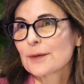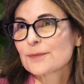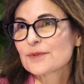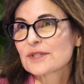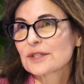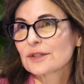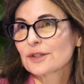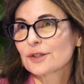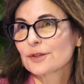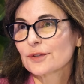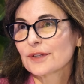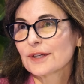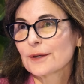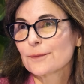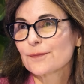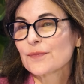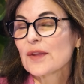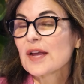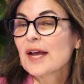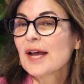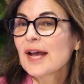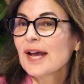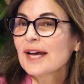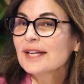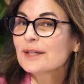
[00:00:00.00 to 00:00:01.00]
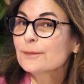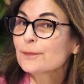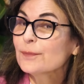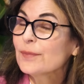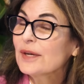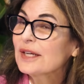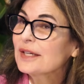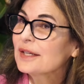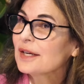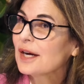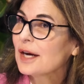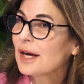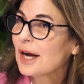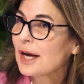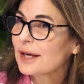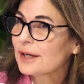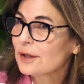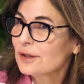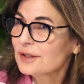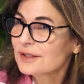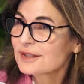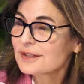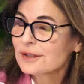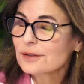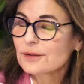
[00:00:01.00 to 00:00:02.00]
Absolutely. And but I'd
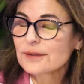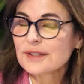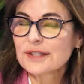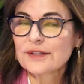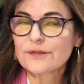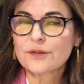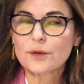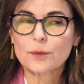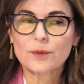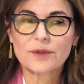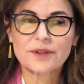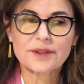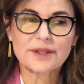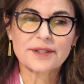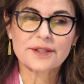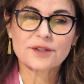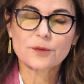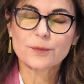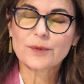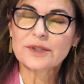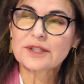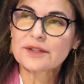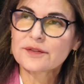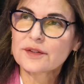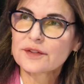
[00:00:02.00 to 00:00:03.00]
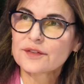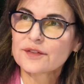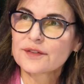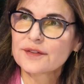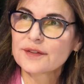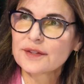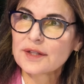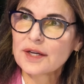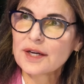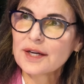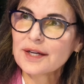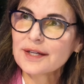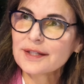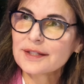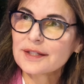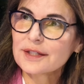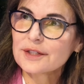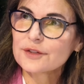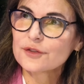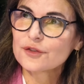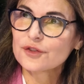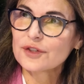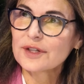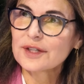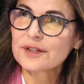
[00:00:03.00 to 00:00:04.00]
also leave you with this because it's not
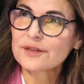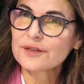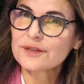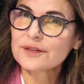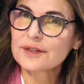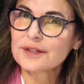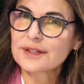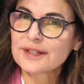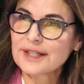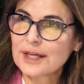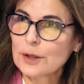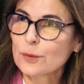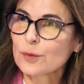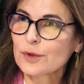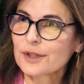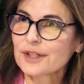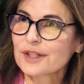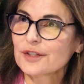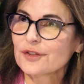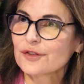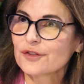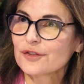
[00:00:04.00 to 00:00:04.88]
just network